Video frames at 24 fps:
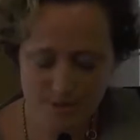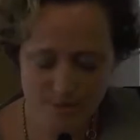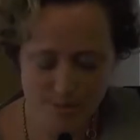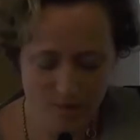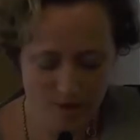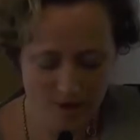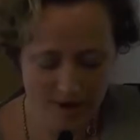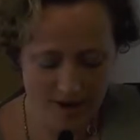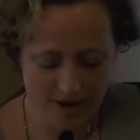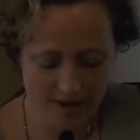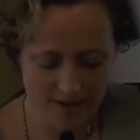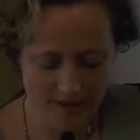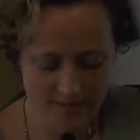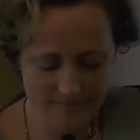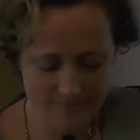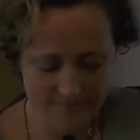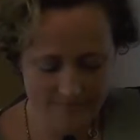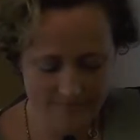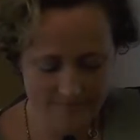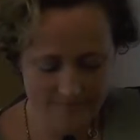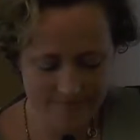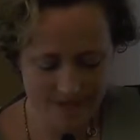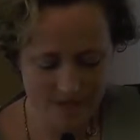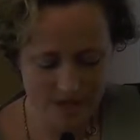spring,
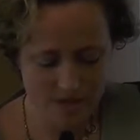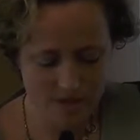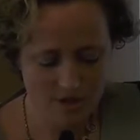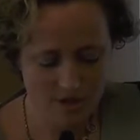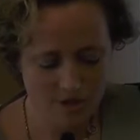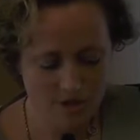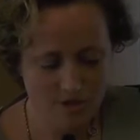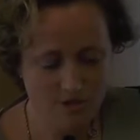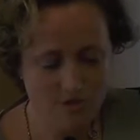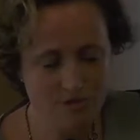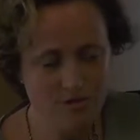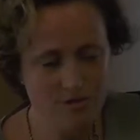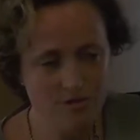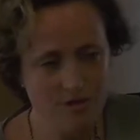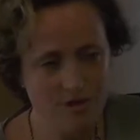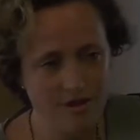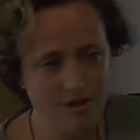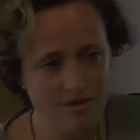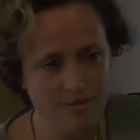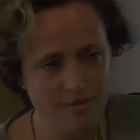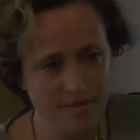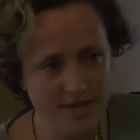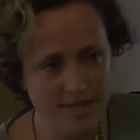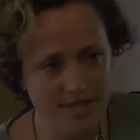two
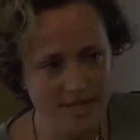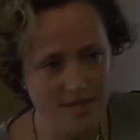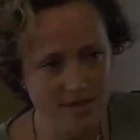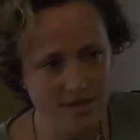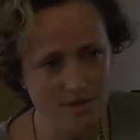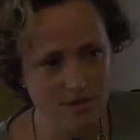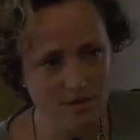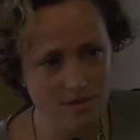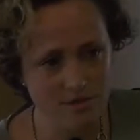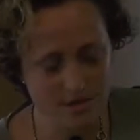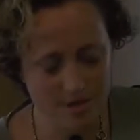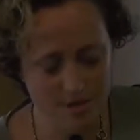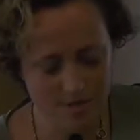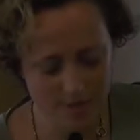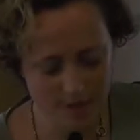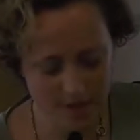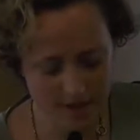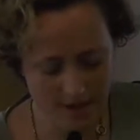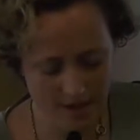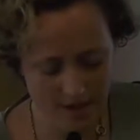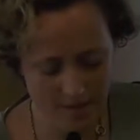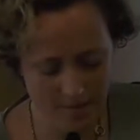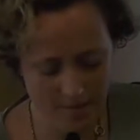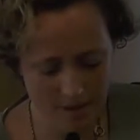of my students
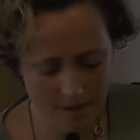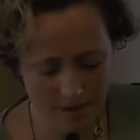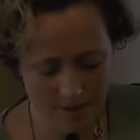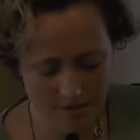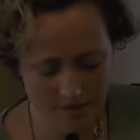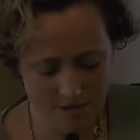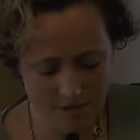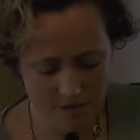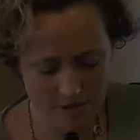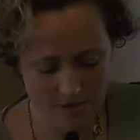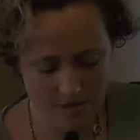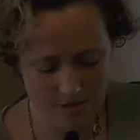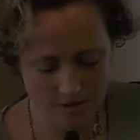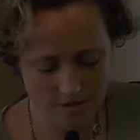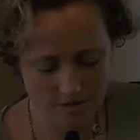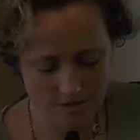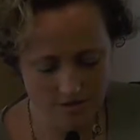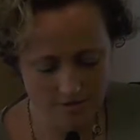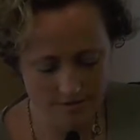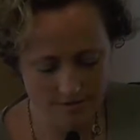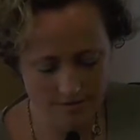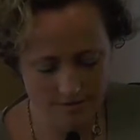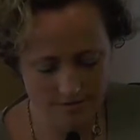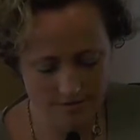become lovers.
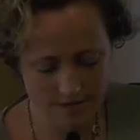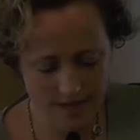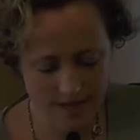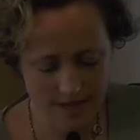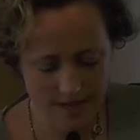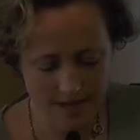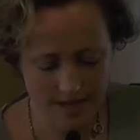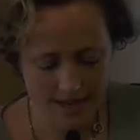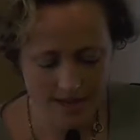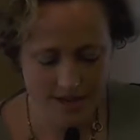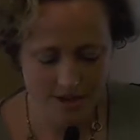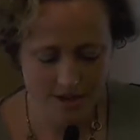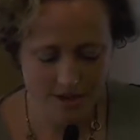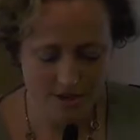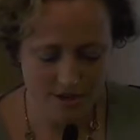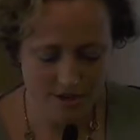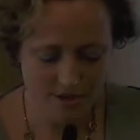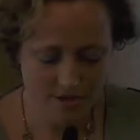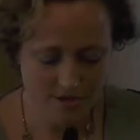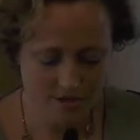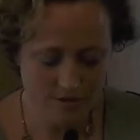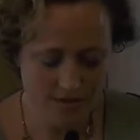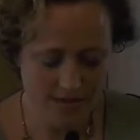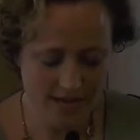And on
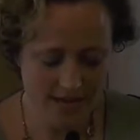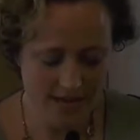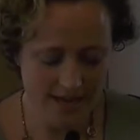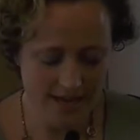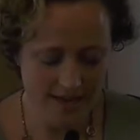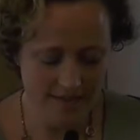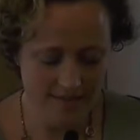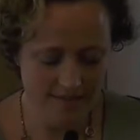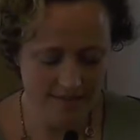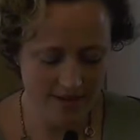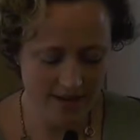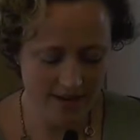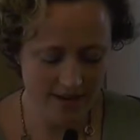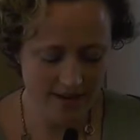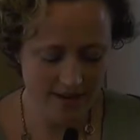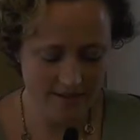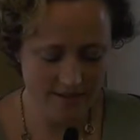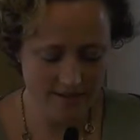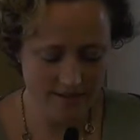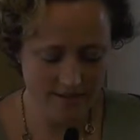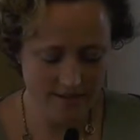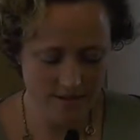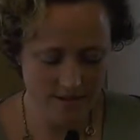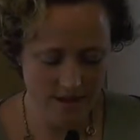Tuesday
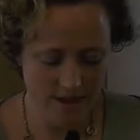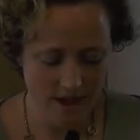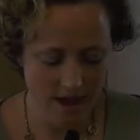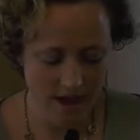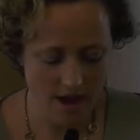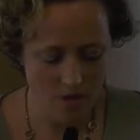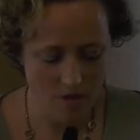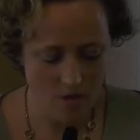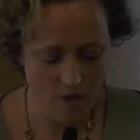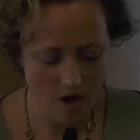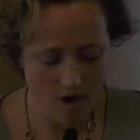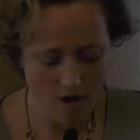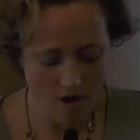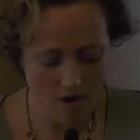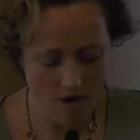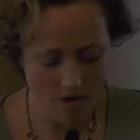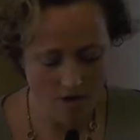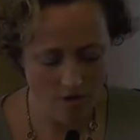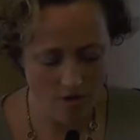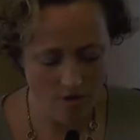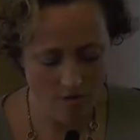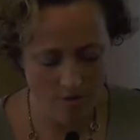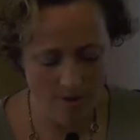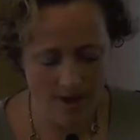evenings, I walk
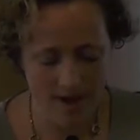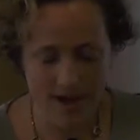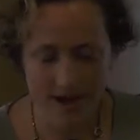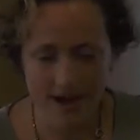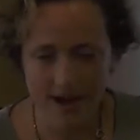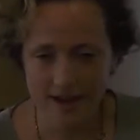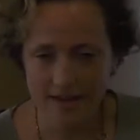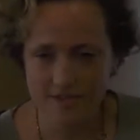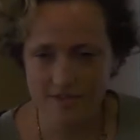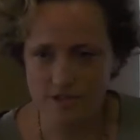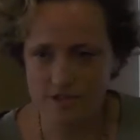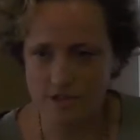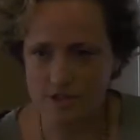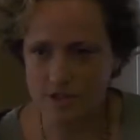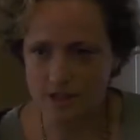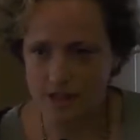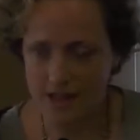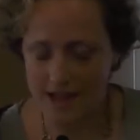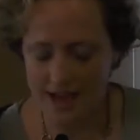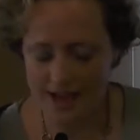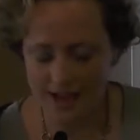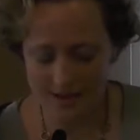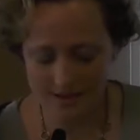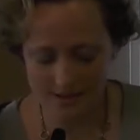home after
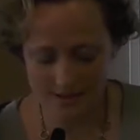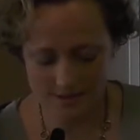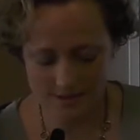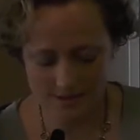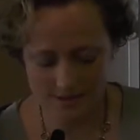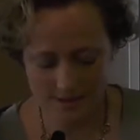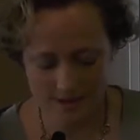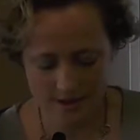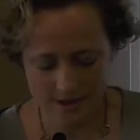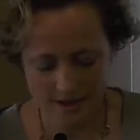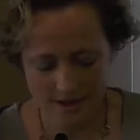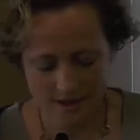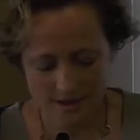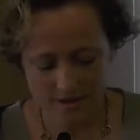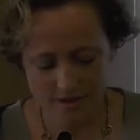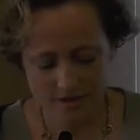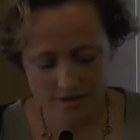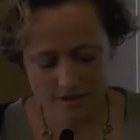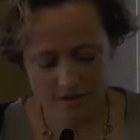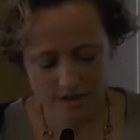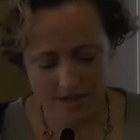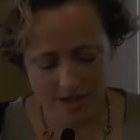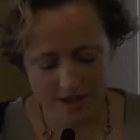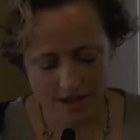class
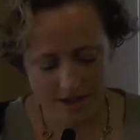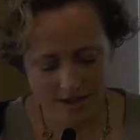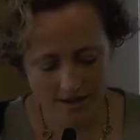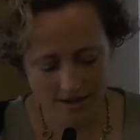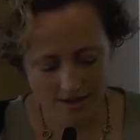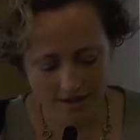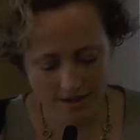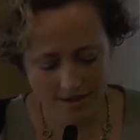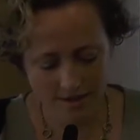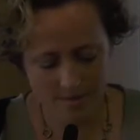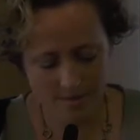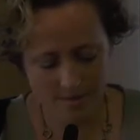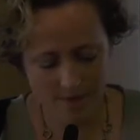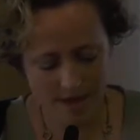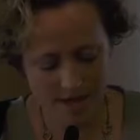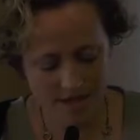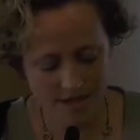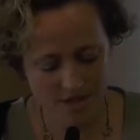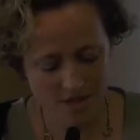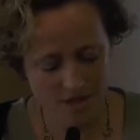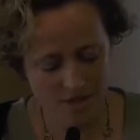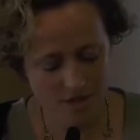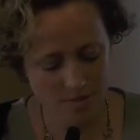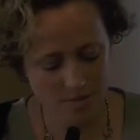under the
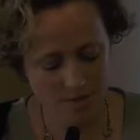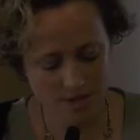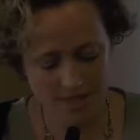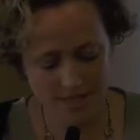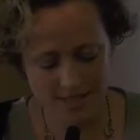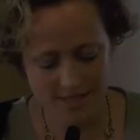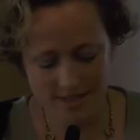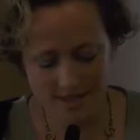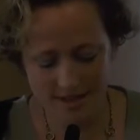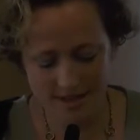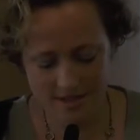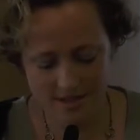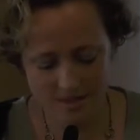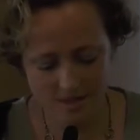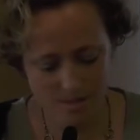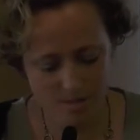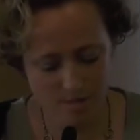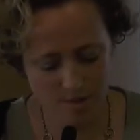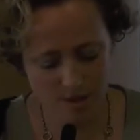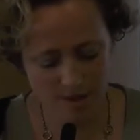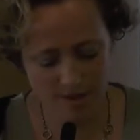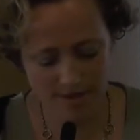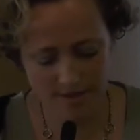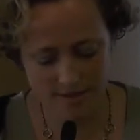unimaginably tender
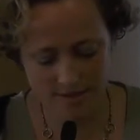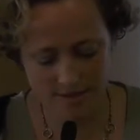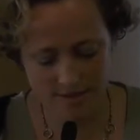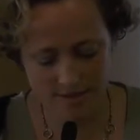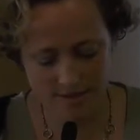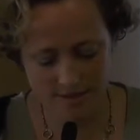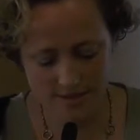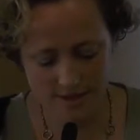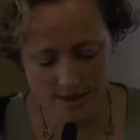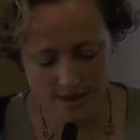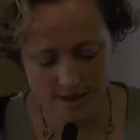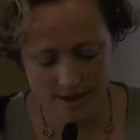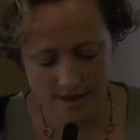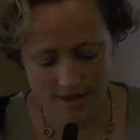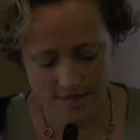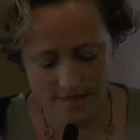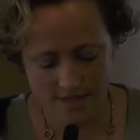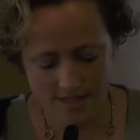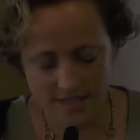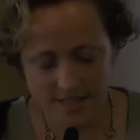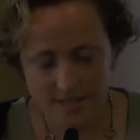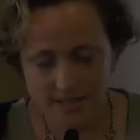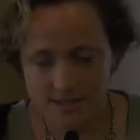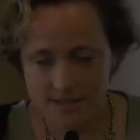buds of
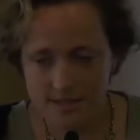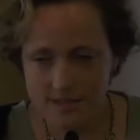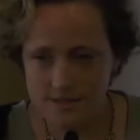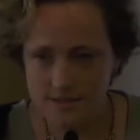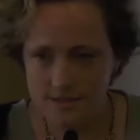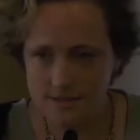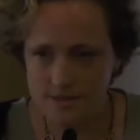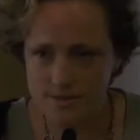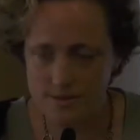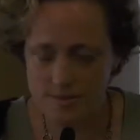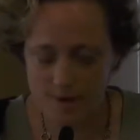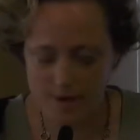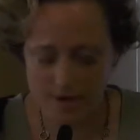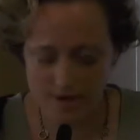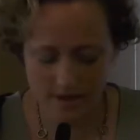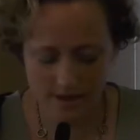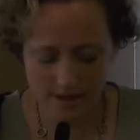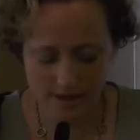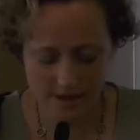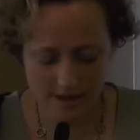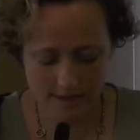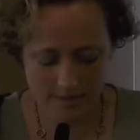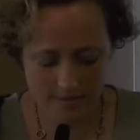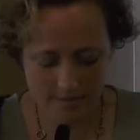the still spare
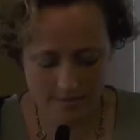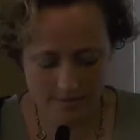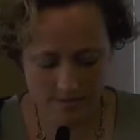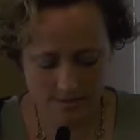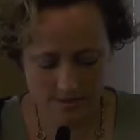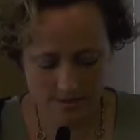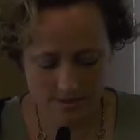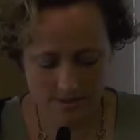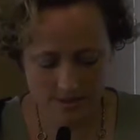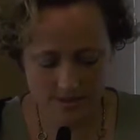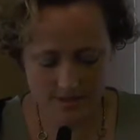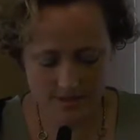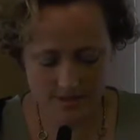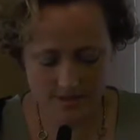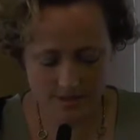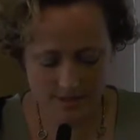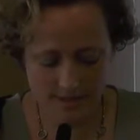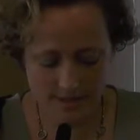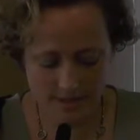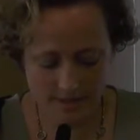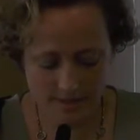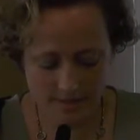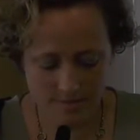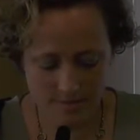limbs that
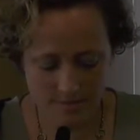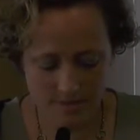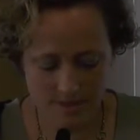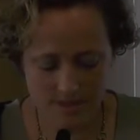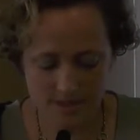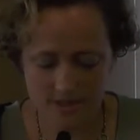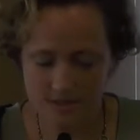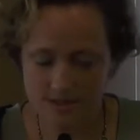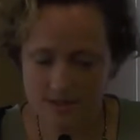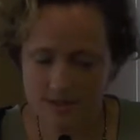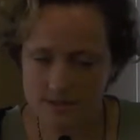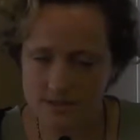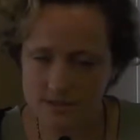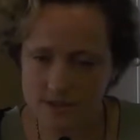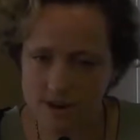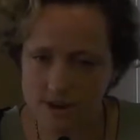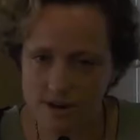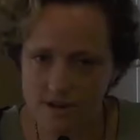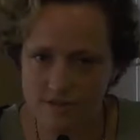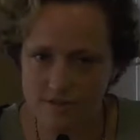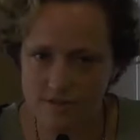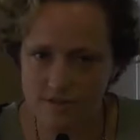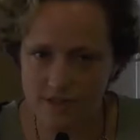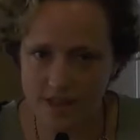seam this
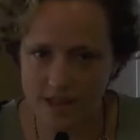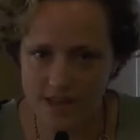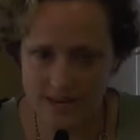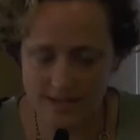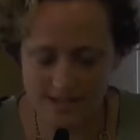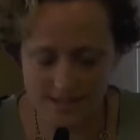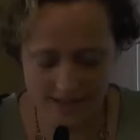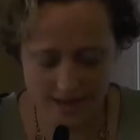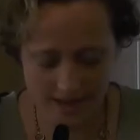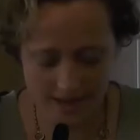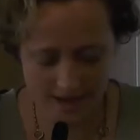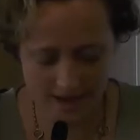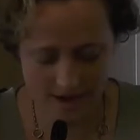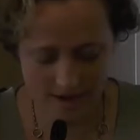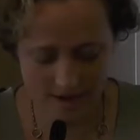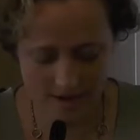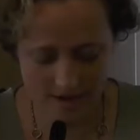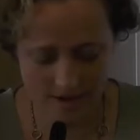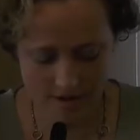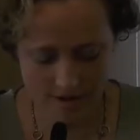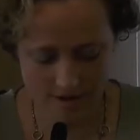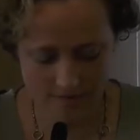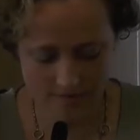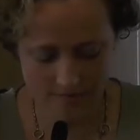star-flecked
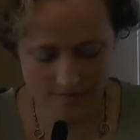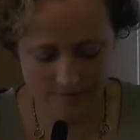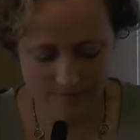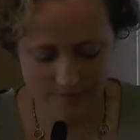air.